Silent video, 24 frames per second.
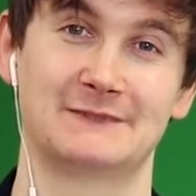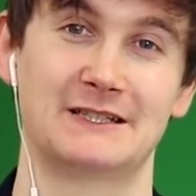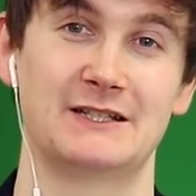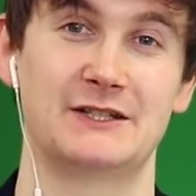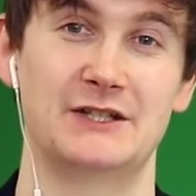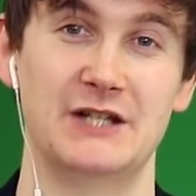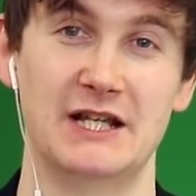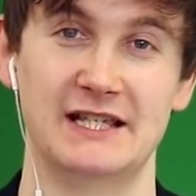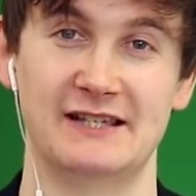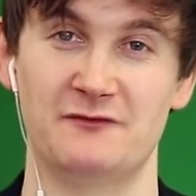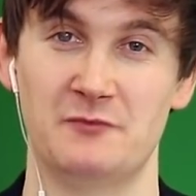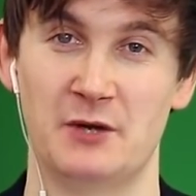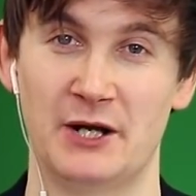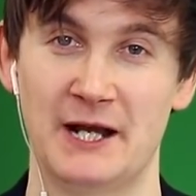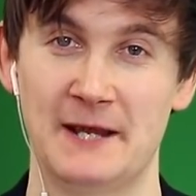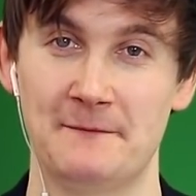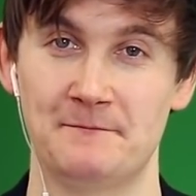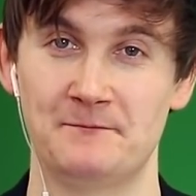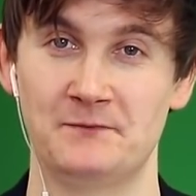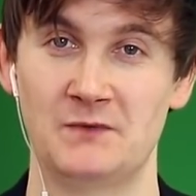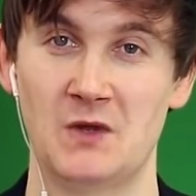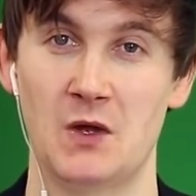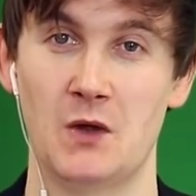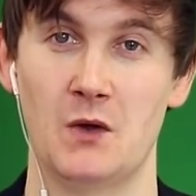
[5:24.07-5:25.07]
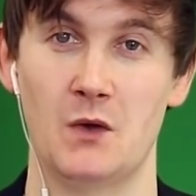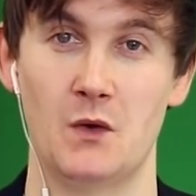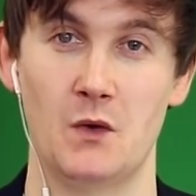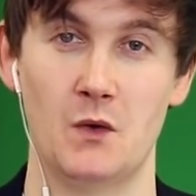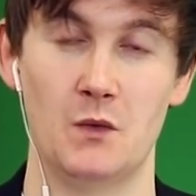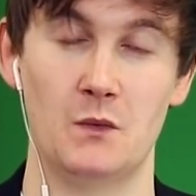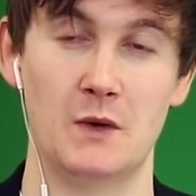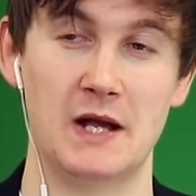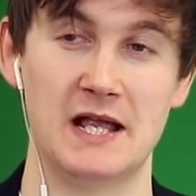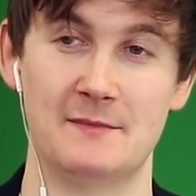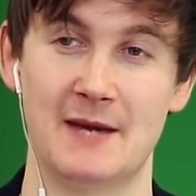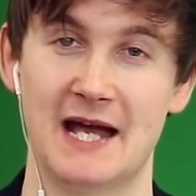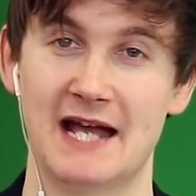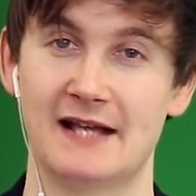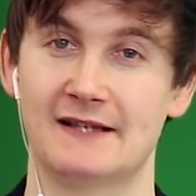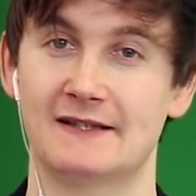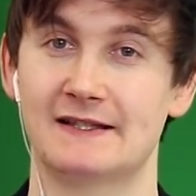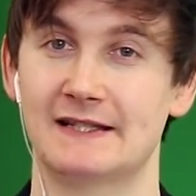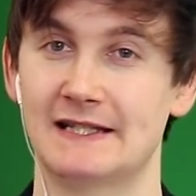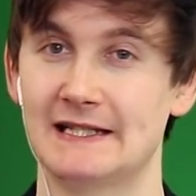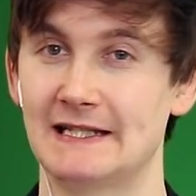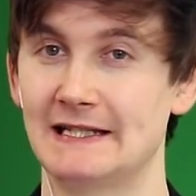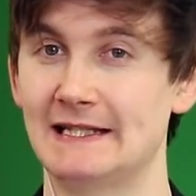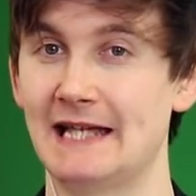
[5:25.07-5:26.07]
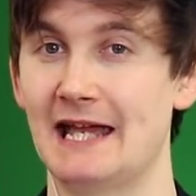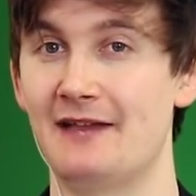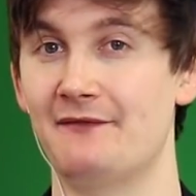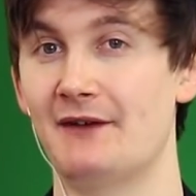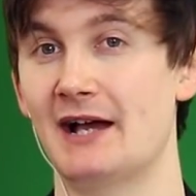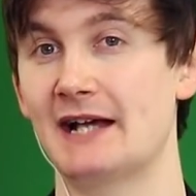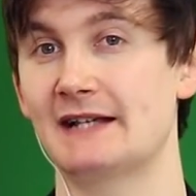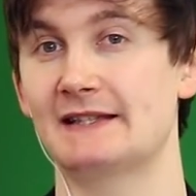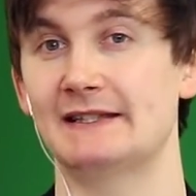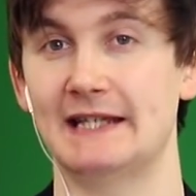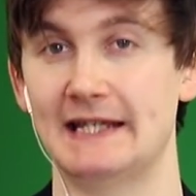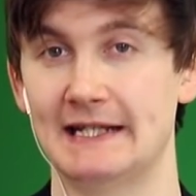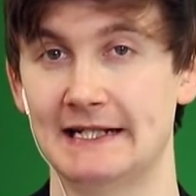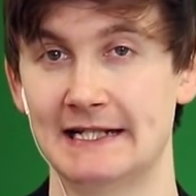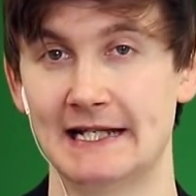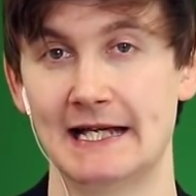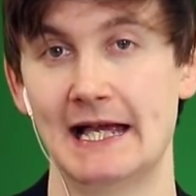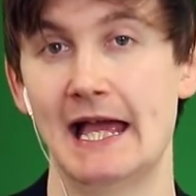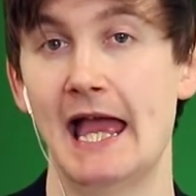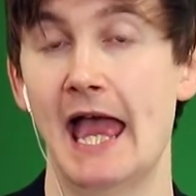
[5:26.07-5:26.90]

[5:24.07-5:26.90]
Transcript: Cheers, everybody. Wear your mask, get your vaccine.